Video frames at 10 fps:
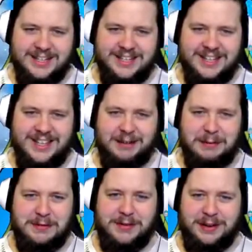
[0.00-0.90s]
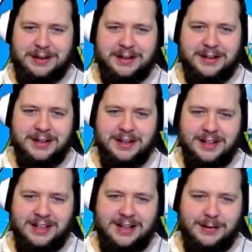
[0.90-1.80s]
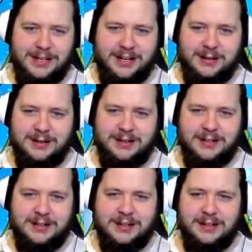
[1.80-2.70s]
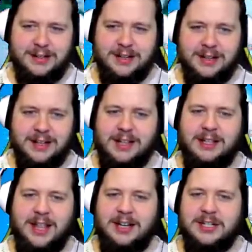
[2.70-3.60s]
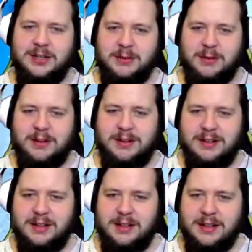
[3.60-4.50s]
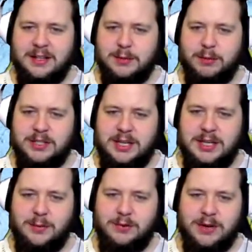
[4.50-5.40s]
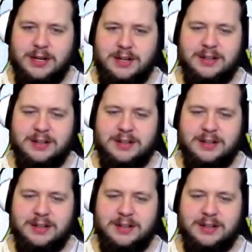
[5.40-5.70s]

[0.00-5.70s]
That would have been funny. There we go. I think that'll do. Press E when ready.